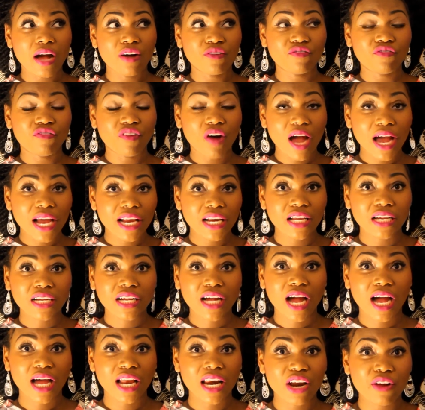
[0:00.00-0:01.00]
violet
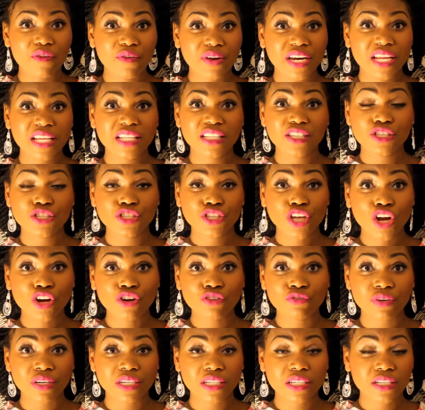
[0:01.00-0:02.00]
colour and it's so
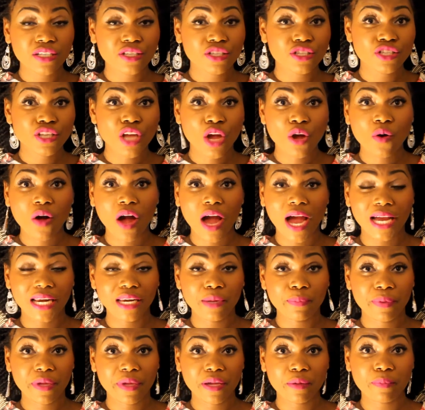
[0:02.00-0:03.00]
rich, it's so
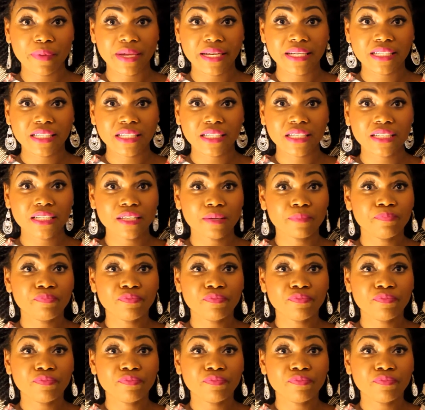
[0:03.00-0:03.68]
highly pigmented.